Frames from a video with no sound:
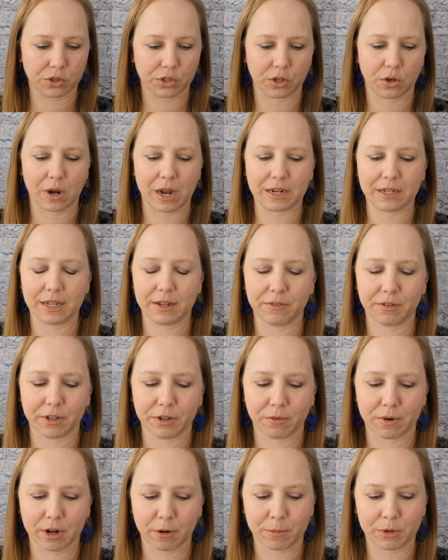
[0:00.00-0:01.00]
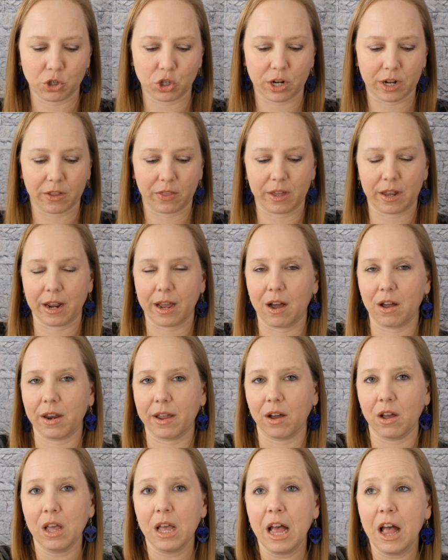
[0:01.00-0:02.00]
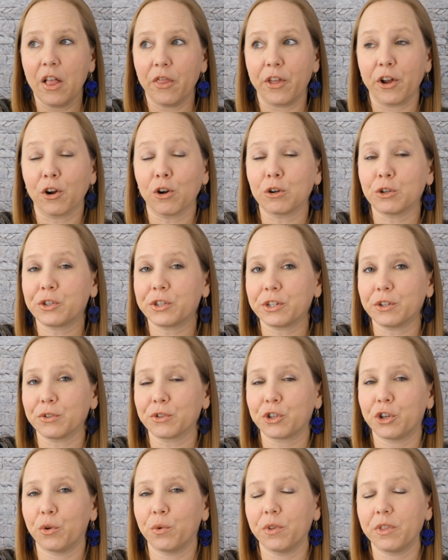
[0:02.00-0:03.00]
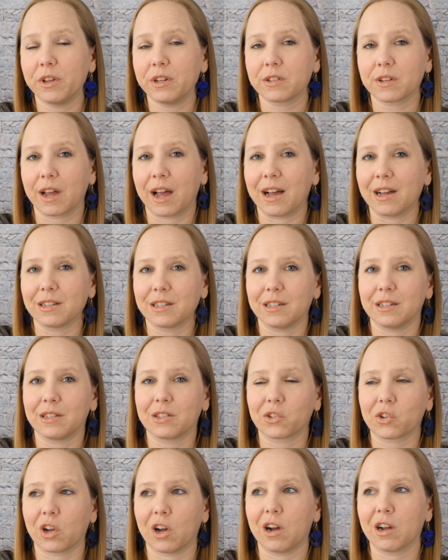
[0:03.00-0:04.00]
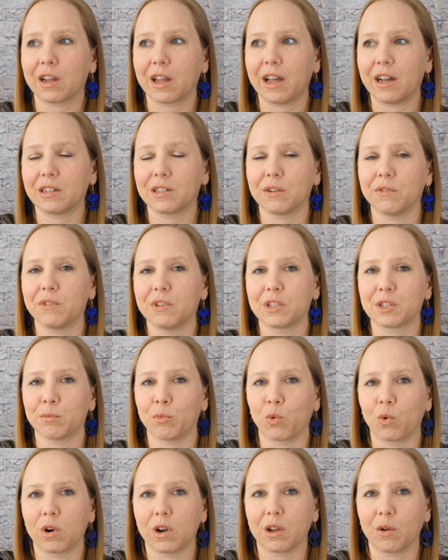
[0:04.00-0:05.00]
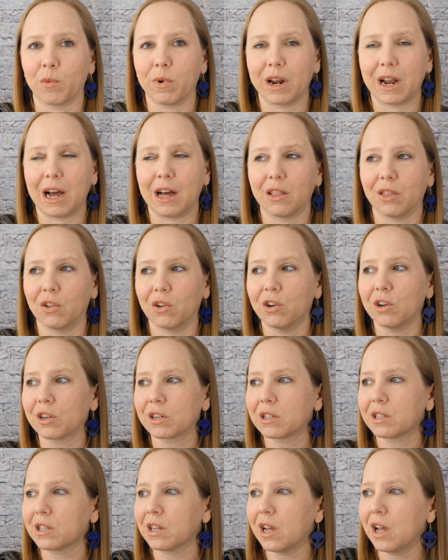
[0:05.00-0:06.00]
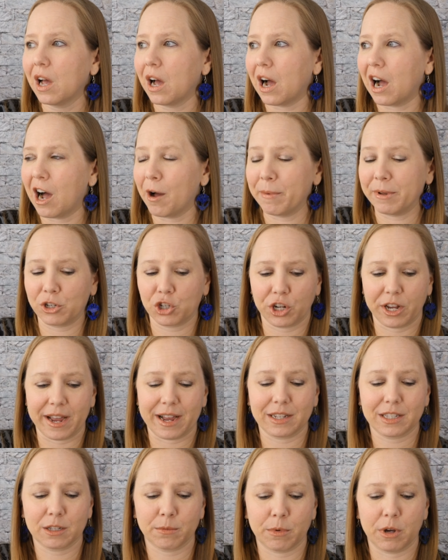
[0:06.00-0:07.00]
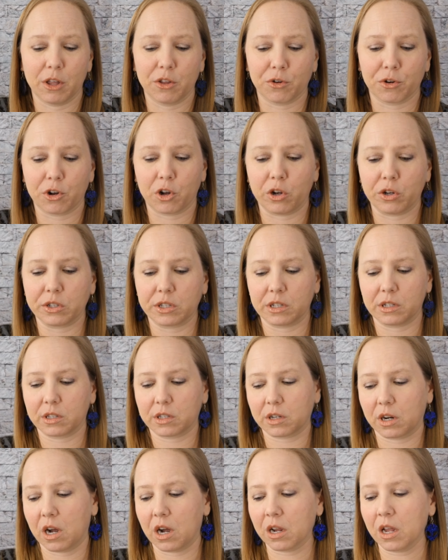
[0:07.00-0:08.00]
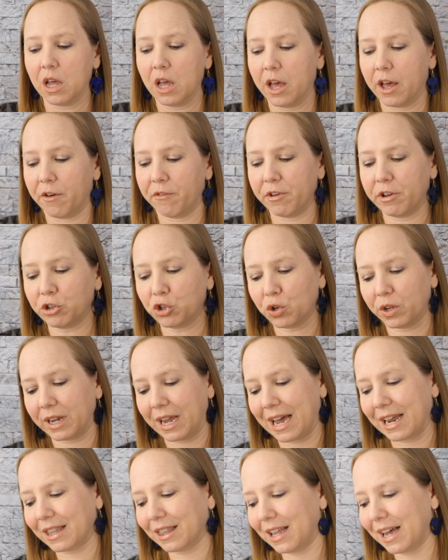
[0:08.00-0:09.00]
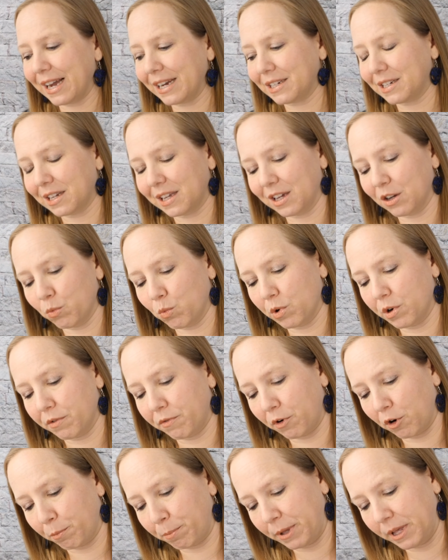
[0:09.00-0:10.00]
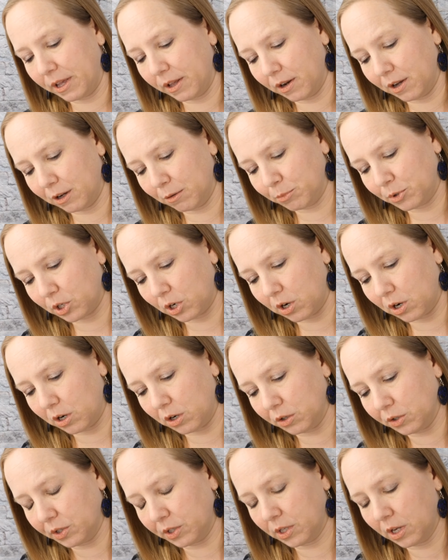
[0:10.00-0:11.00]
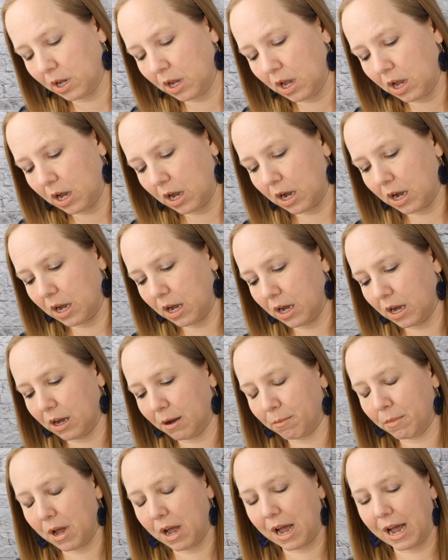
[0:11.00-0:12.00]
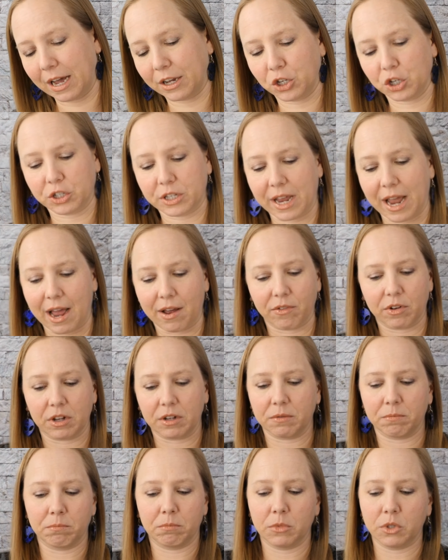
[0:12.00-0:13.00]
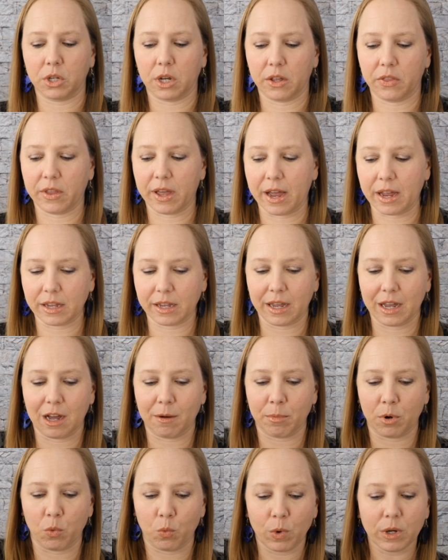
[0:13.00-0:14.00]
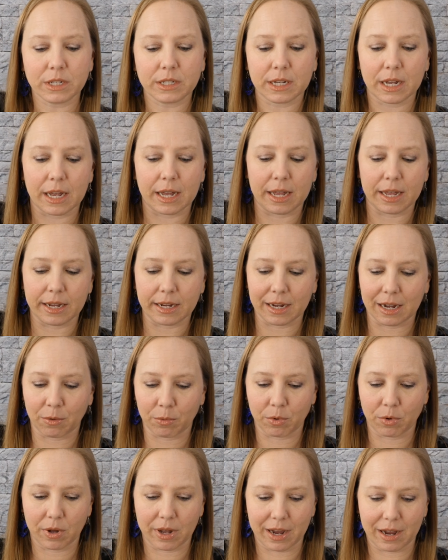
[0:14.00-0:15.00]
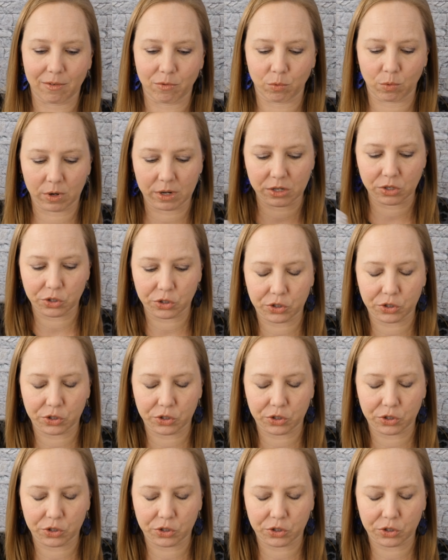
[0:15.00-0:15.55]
So I definitely recommend checking that out. Now, there are still two of these guys in stock as of this morning when I looked, um, and she has some other dolls in stock. Eventually, I'd like to get one of her pinup dolls. Um, I just haven't done that yet, but one day I will have one.